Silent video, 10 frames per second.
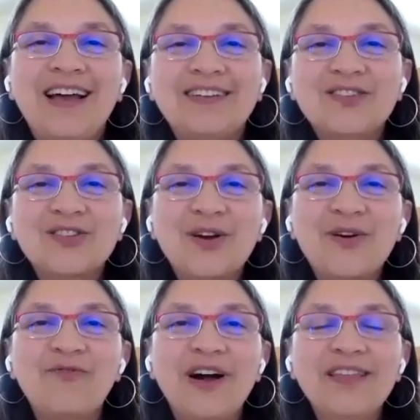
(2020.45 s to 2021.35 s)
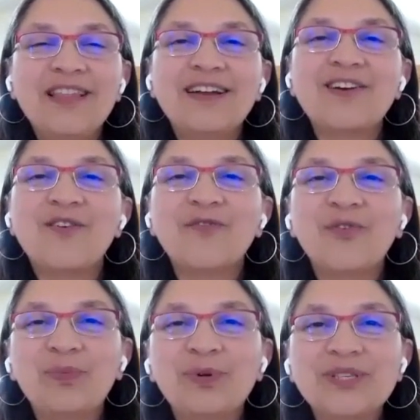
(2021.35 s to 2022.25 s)
And so find that
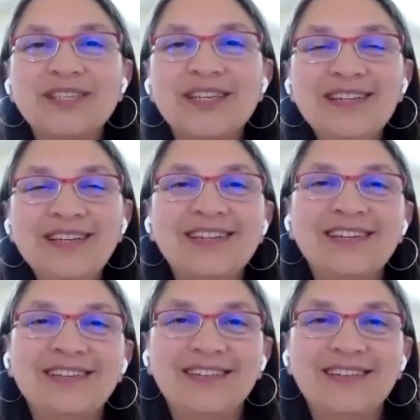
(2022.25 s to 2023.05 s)
comfortable seat.